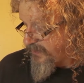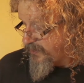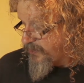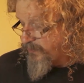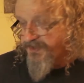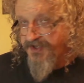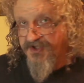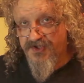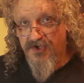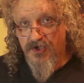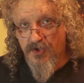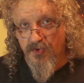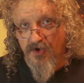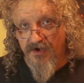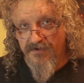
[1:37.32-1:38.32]
Units that
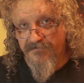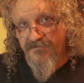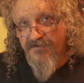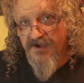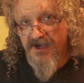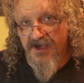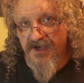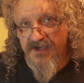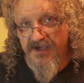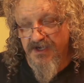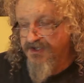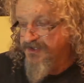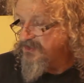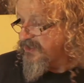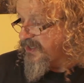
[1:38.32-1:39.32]
qualify
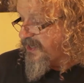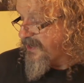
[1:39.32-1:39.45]
as